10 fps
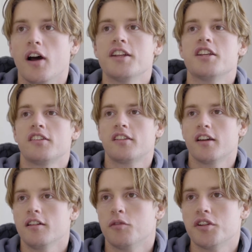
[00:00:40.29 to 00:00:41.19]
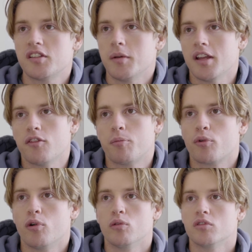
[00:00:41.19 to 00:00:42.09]
Oh hey Jessica, we're just about to have a
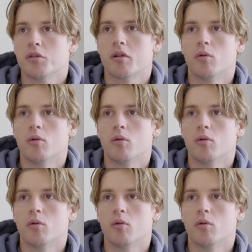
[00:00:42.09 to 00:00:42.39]
brawl, do you want to